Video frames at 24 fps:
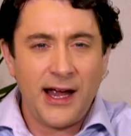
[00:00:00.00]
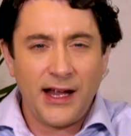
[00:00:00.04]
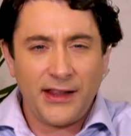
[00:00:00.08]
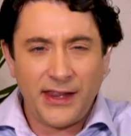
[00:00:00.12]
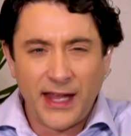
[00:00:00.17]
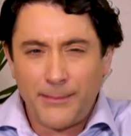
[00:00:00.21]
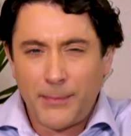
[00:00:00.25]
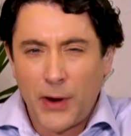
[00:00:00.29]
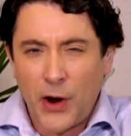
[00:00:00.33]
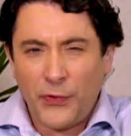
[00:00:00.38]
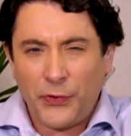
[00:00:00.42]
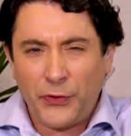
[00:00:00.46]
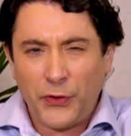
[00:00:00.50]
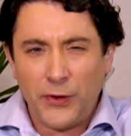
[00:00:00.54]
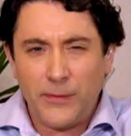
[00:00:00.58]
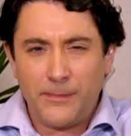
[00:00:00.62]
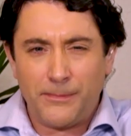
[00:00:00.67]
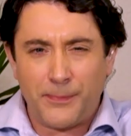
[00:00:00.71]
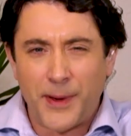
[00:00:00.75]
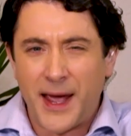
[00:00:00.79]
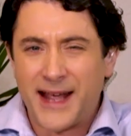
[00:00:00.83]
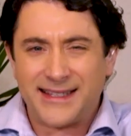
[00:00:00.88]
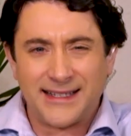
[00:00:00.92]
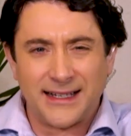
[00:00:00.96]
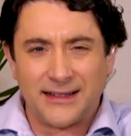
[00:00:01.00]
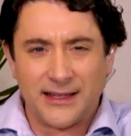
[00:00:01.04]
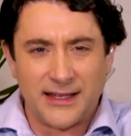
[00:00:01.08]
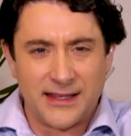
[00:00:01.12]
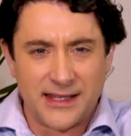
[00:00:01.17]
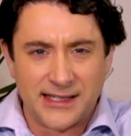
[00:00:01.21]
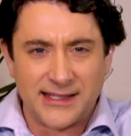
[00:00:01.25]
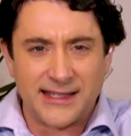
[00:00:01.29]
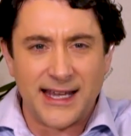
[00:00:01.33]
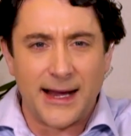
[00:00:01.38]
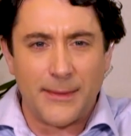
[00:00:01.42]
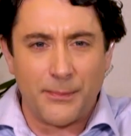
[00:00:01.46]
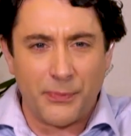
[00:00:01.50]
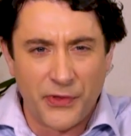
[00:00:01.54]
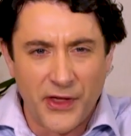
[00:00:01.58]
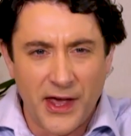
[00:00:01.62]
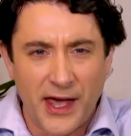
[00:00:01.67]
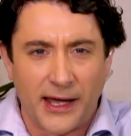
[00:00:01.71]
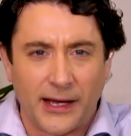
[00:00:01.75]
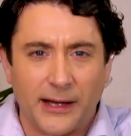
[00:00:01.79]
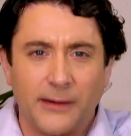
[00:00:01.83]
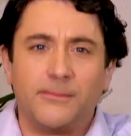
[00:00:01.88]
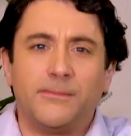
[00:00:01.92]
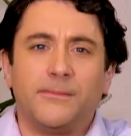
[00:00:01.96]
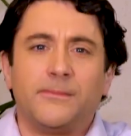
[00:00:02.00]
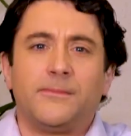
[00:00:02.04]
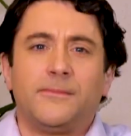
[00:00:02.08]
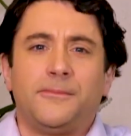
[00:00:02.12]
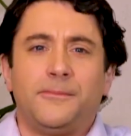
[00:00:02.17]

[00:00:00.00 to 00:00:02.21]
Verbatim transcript: and they both do basically the same thing.